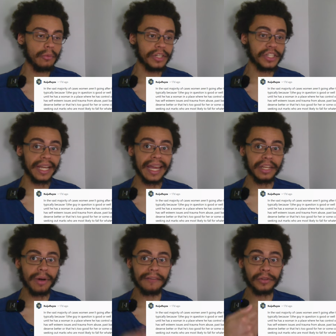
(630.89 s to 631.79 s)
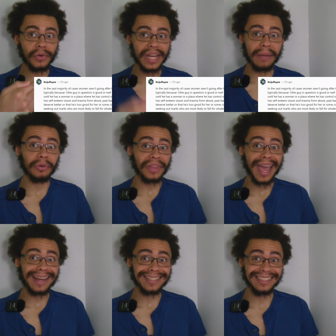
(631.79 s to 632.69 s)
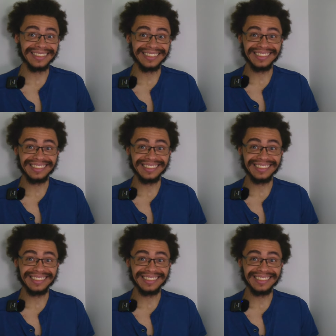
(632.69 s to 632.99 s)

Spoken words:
which, again, you have to enable that.